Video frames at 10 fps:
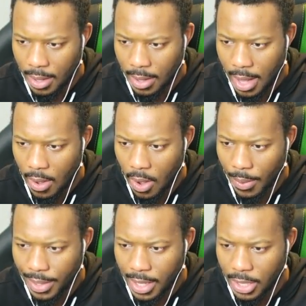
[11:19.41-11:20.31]
now all
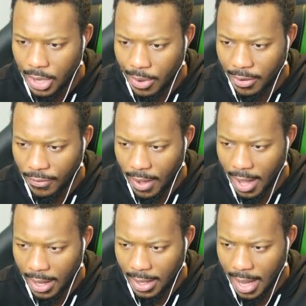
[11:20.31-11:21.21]
we need to do is
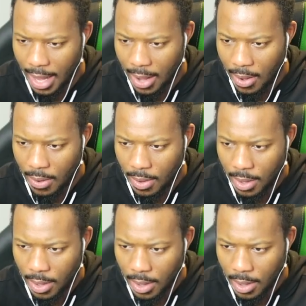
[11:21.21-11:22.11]
find out
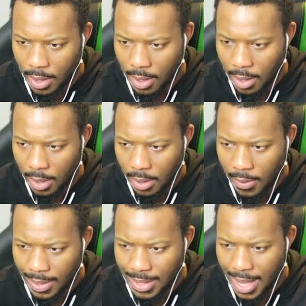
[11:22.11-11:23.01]

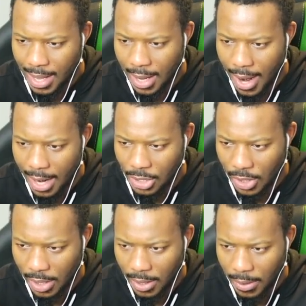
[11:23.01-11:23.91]
what's in here,
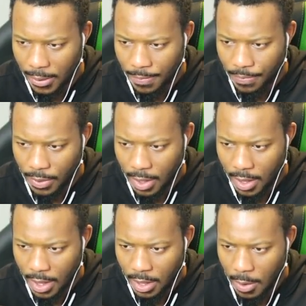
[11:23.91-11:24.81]
actually. All right,
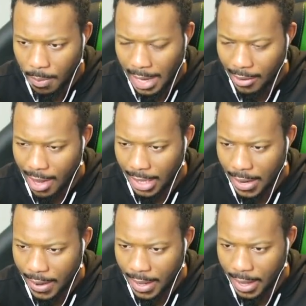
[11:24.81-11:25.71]
another little playground
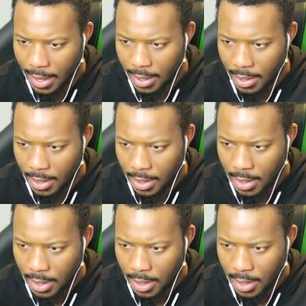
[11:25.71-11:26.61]
area.
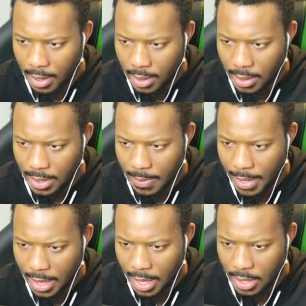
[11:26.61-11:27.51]
Didn't seem
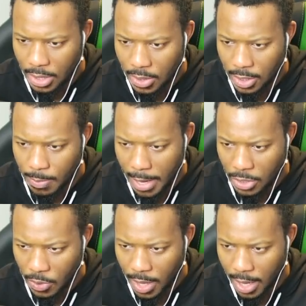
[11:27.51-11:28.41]
anything too
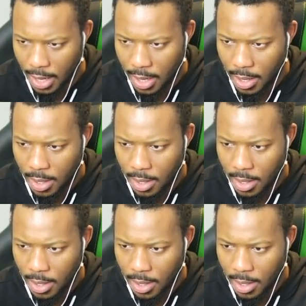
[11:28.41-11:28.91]
special here.